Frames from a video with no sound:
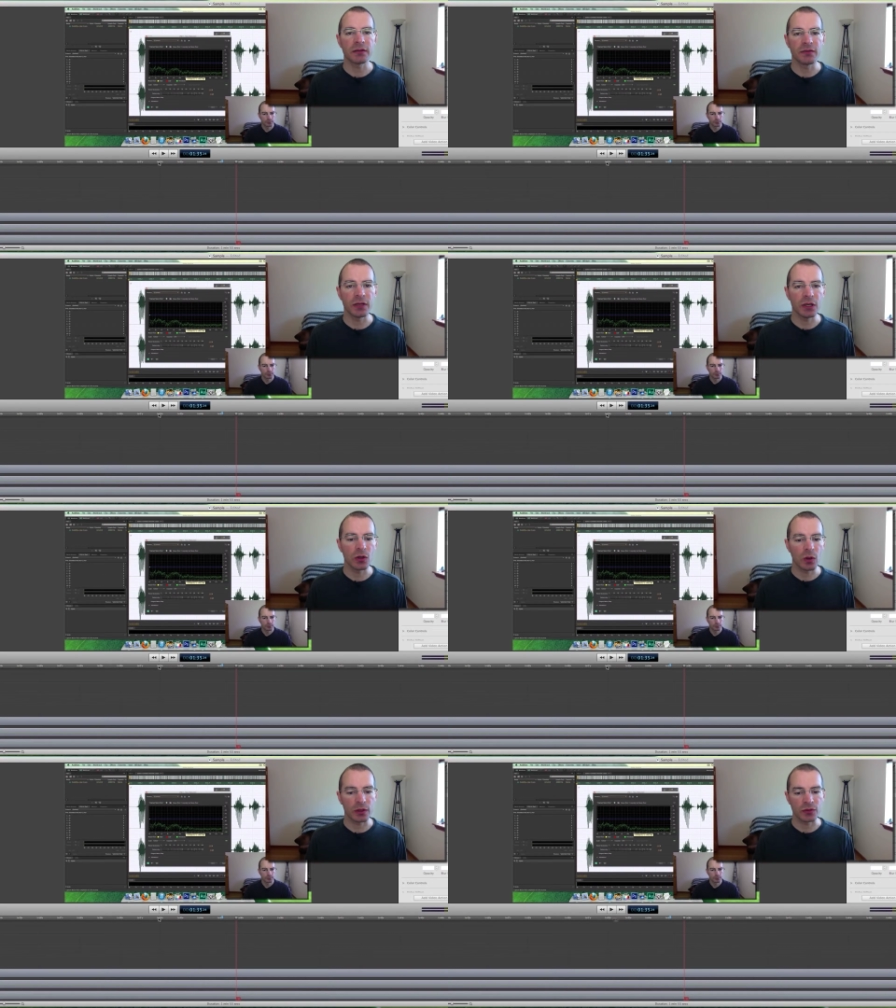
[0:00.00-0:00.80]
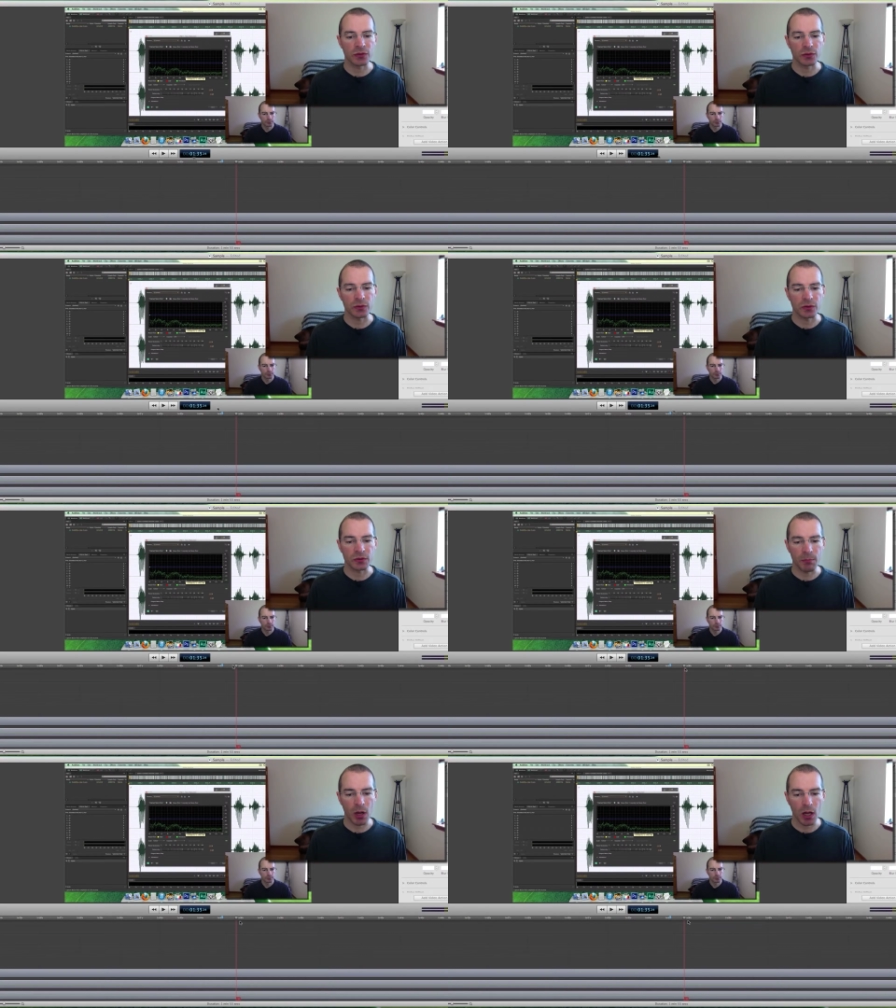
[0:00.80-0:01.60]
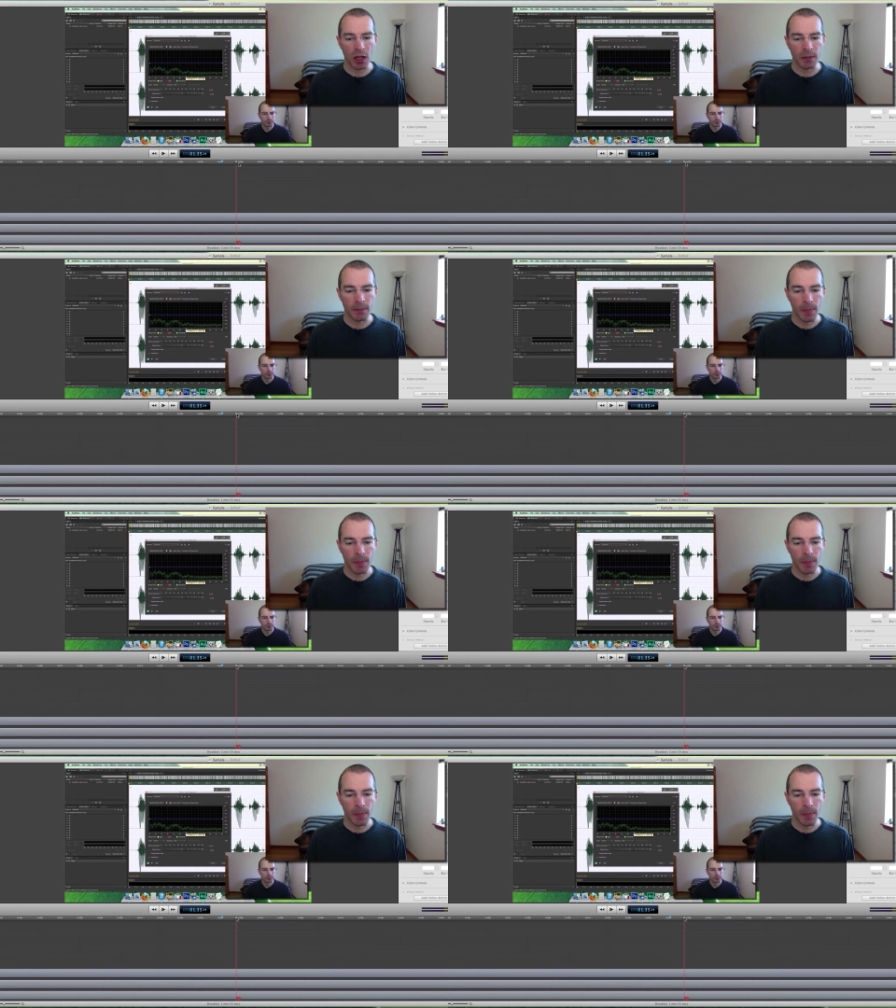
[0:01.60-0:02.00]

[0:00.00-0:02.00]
the video at a certain spot.